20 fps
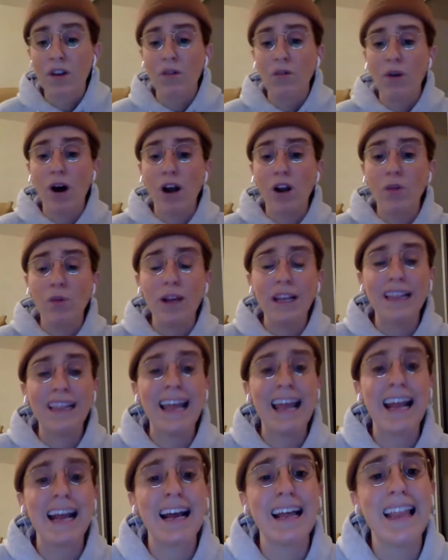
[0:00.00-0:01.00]
What do we
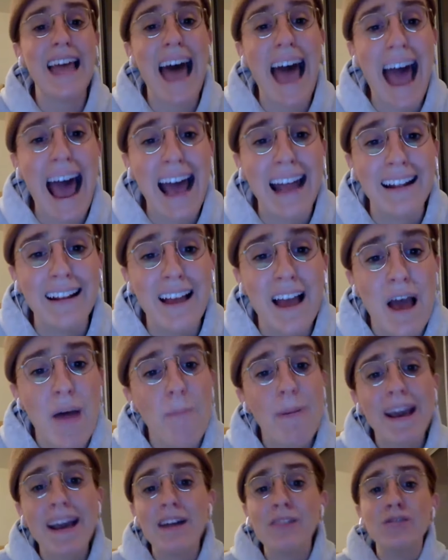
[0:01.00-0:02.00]
think of that?
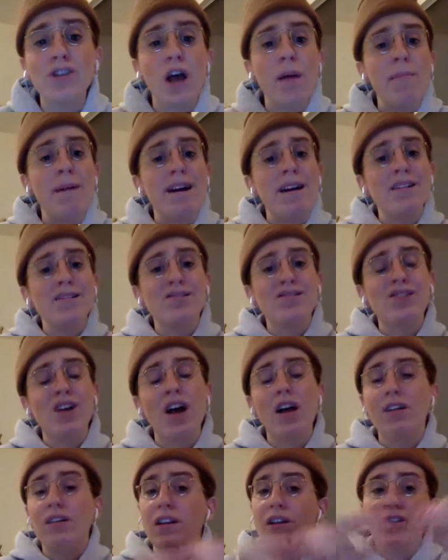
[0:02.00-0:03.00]
Because I'm a
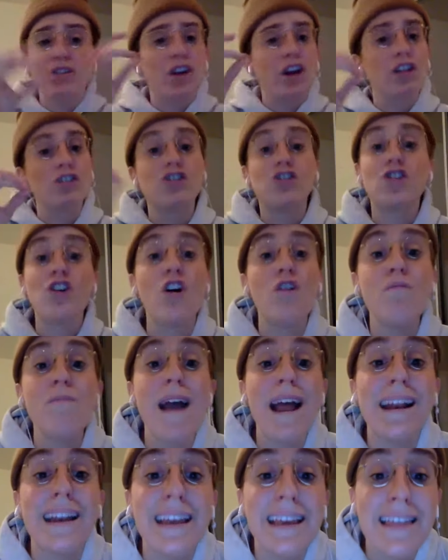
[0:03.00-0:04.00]
consultant on so
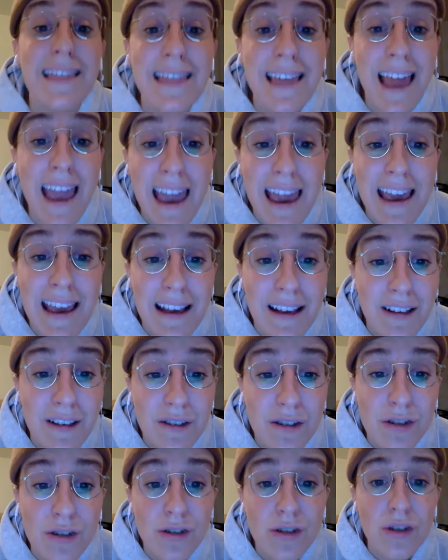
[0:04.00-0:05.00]
many
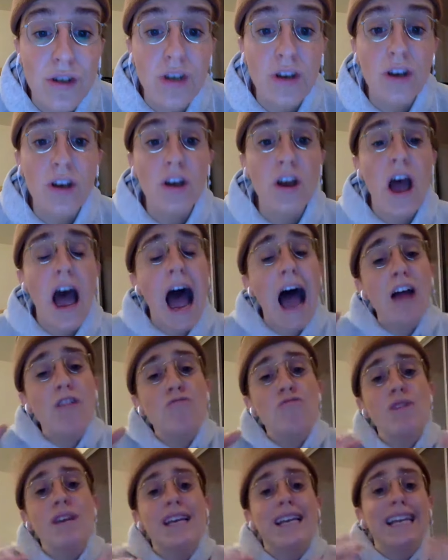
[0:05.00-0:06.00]
things. I
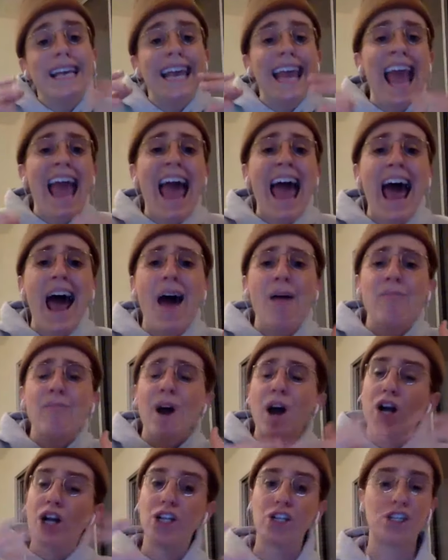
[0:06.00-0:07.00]
really am
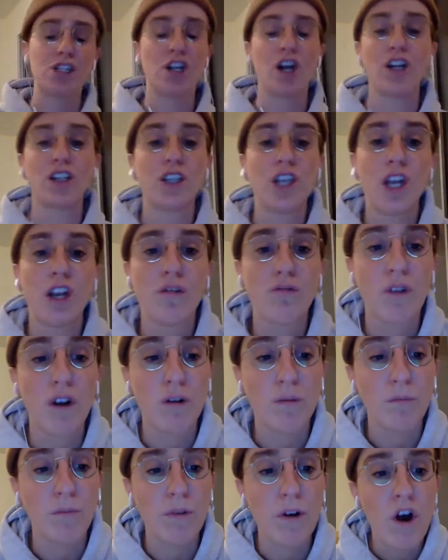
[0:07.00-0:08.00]
a consulting
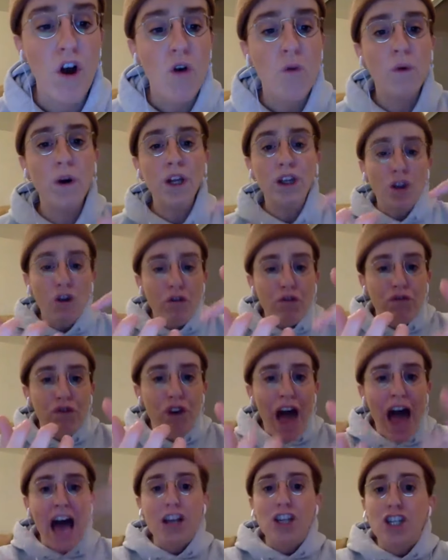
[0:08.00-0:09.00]
group. We do
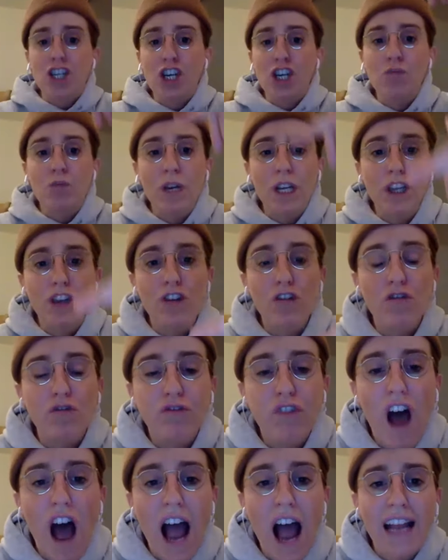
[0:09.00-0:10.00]
fashion. We do
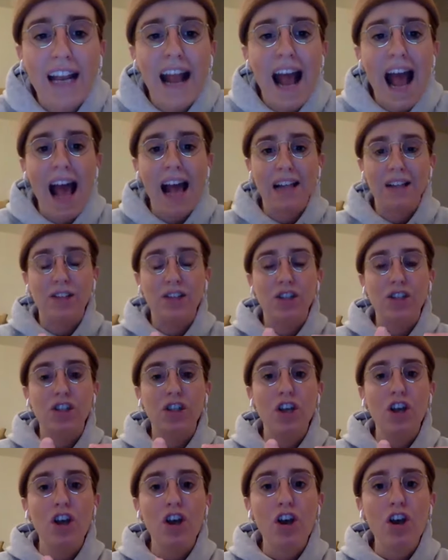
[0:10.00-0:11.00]

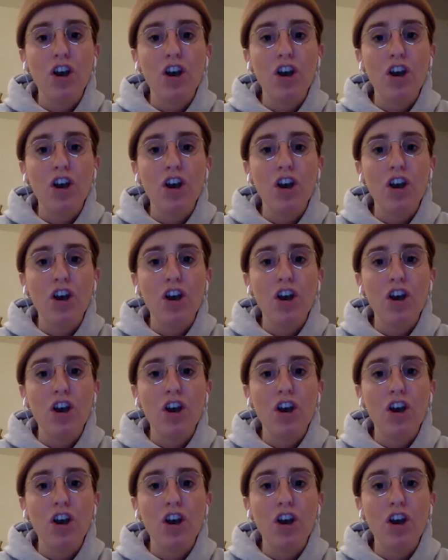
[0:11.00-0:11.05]
finance.